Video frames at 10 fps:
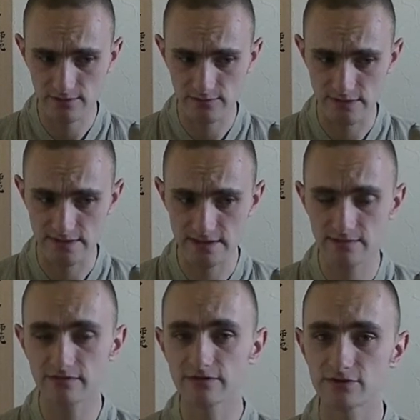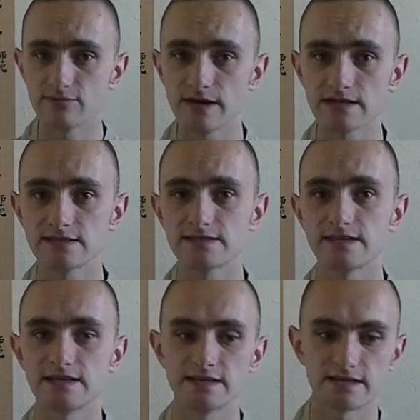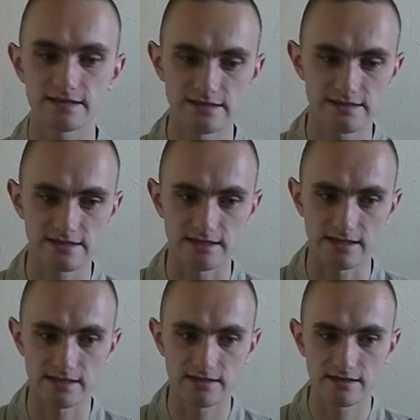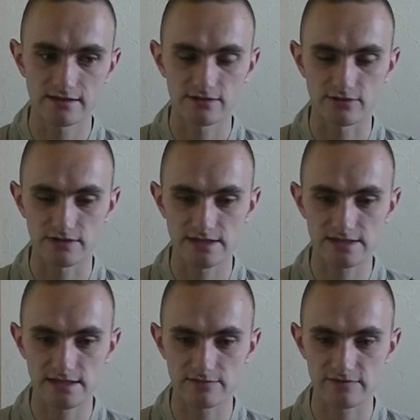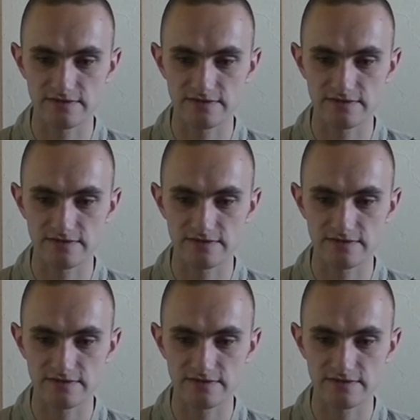But some of you might say that this tea or this type of